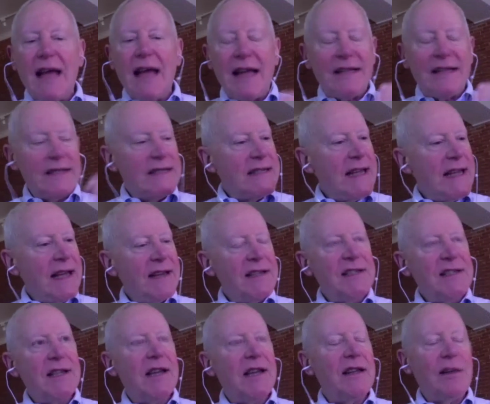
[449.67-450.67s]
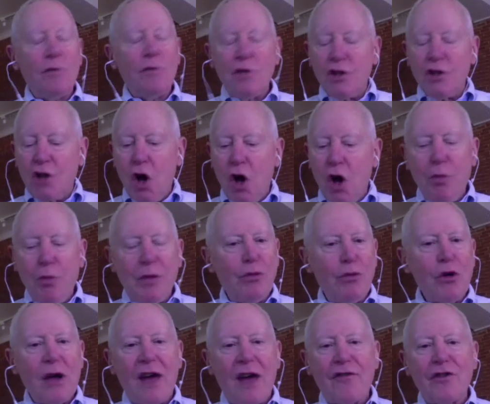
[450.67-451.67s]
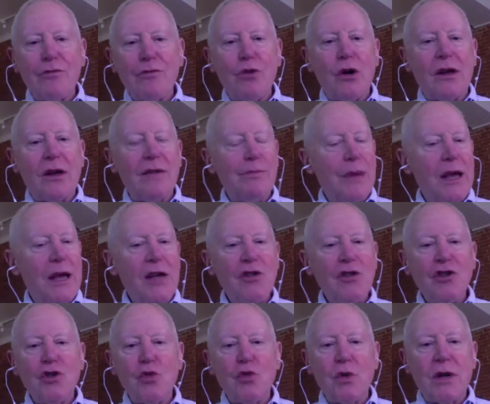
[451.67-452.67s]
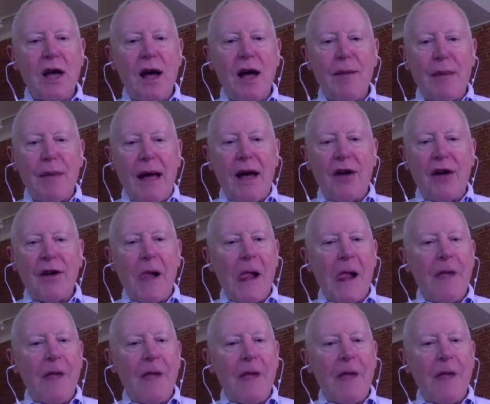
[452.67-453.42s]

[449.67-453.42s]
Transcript: and Sandy said he would just open book after book, and pages would come out